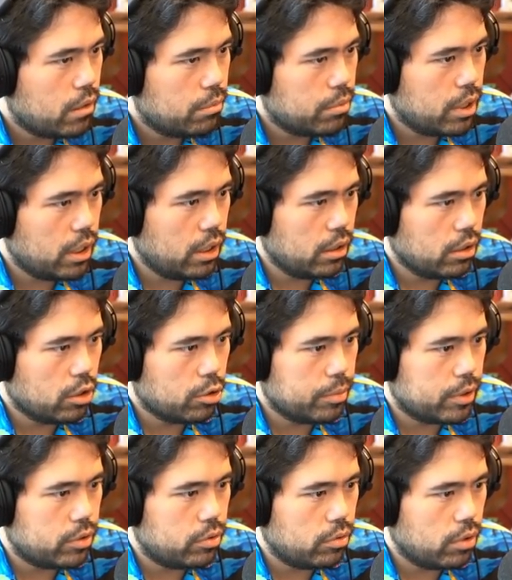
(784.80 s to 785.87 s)
thinking a little
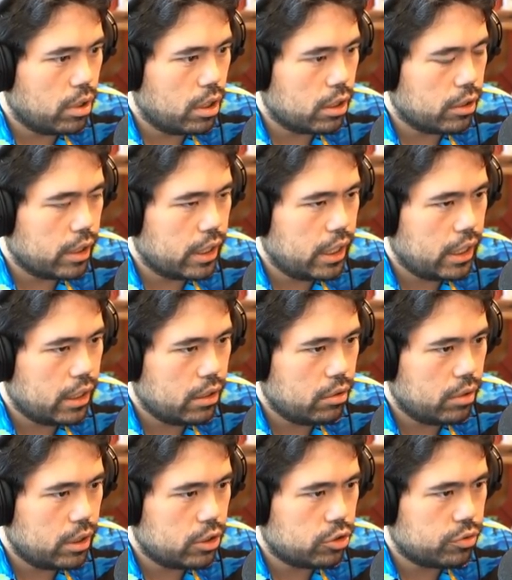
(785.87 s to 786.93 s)
bit too long here I can't go
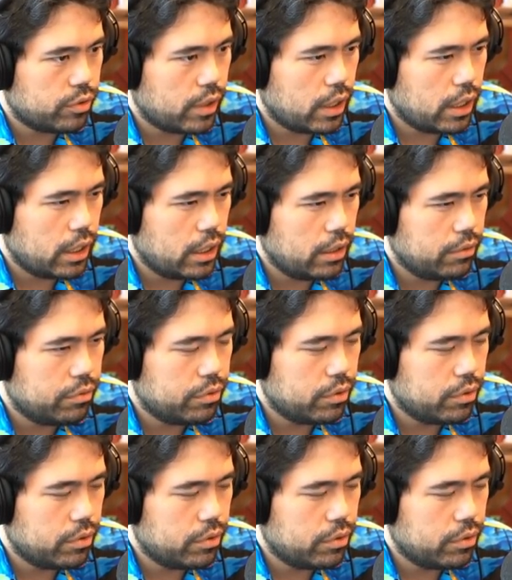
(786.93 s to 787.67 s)
h5